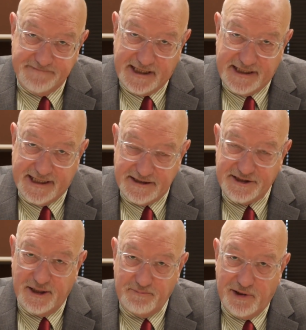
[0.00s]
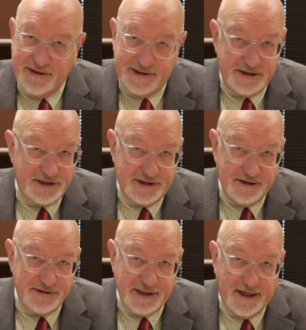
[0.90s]
He gets up while it is
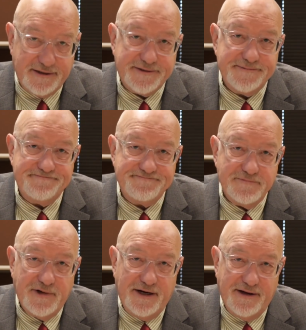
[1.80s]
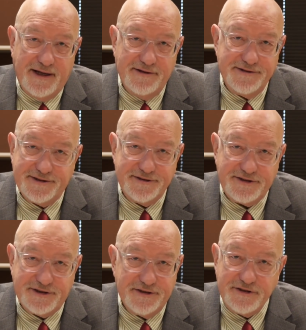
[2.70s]
still dark, while others are
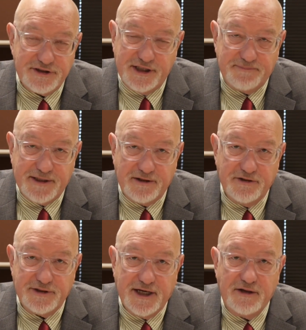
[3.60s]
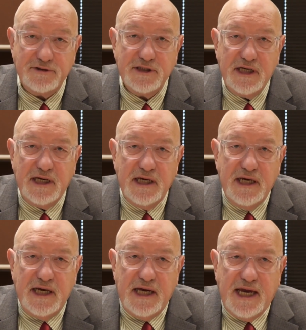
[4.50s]
still sleeping, no doubt,
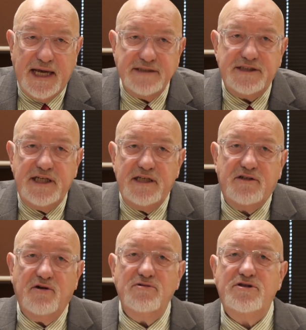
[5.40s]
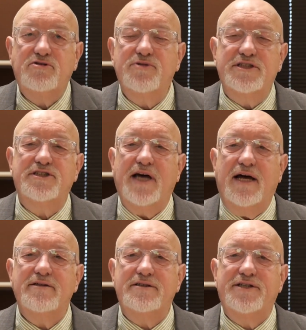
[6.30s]
and he goes to a
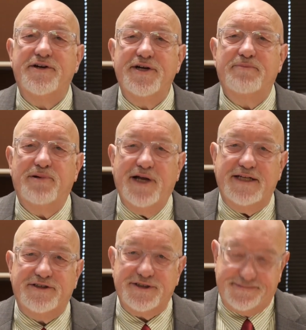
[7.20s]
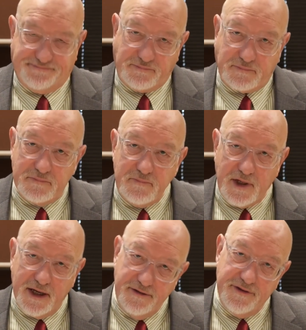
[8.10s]
solitary place,
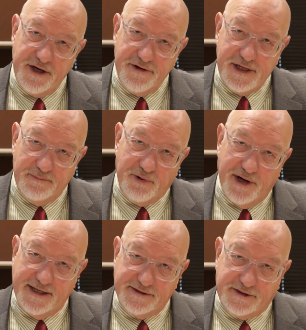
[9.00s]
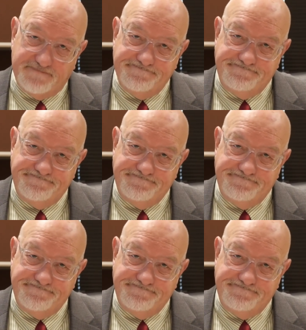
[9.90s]
and there he prays.